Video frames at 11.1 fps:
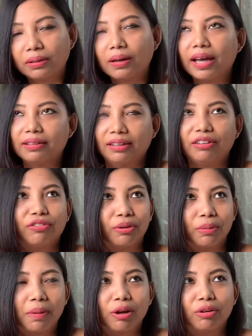I think for
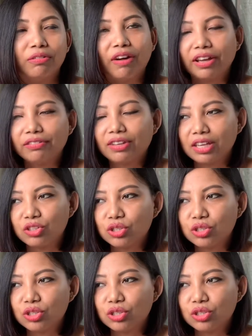about 5 kgs